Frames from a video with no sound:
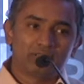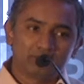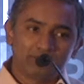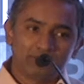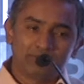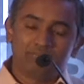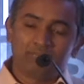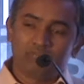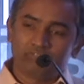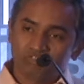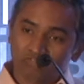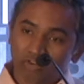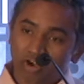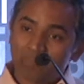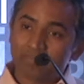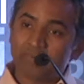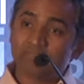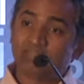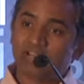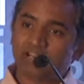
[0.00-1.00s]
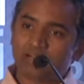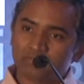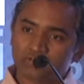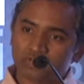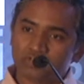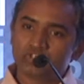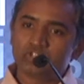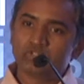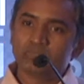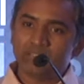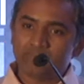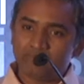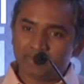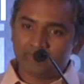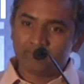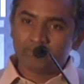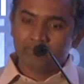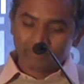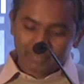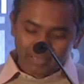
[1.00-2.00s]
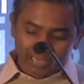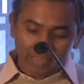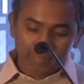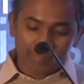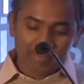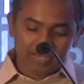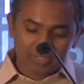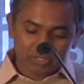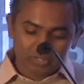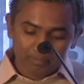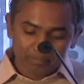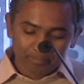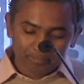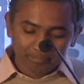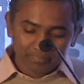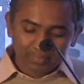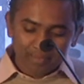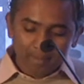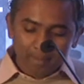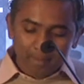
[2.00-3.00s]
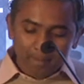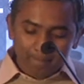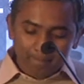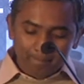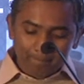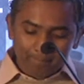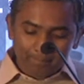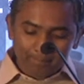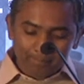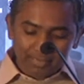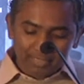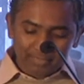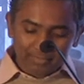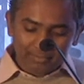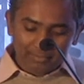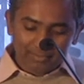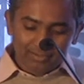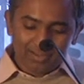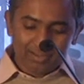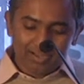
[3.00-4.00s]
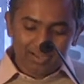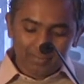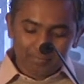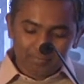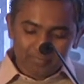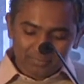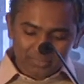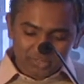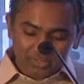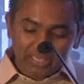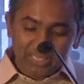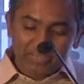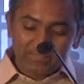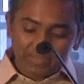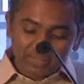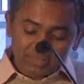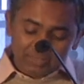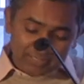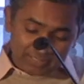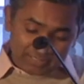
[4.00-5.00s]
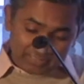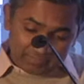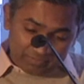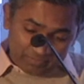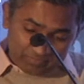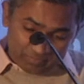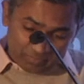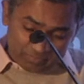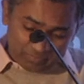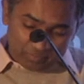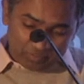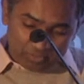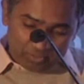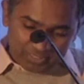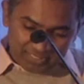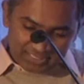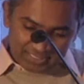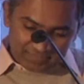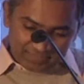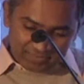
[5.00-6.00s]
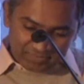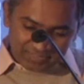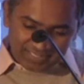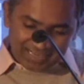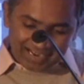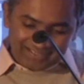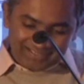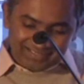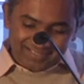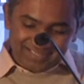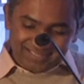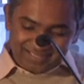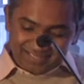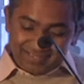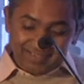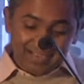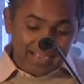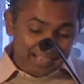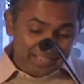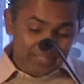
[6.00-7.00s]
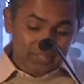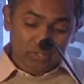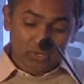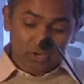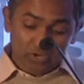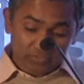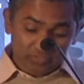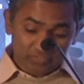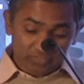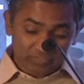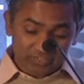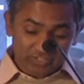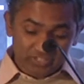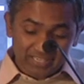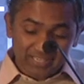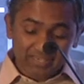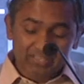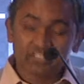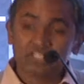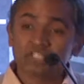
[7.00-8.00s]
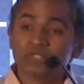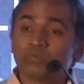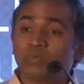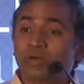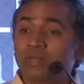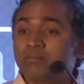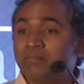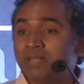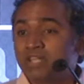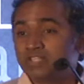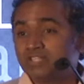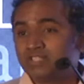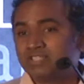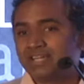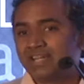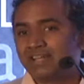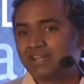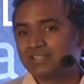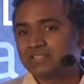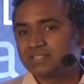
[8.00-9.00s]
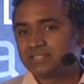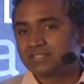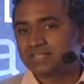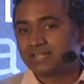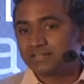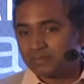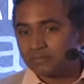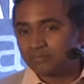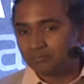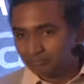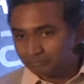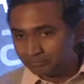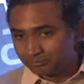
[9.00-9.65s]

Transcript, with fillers: the form of corruption to maybe abate. But um, so even this, that we, uh, the process that we've started still has a lot of different challenges. One major challenge is that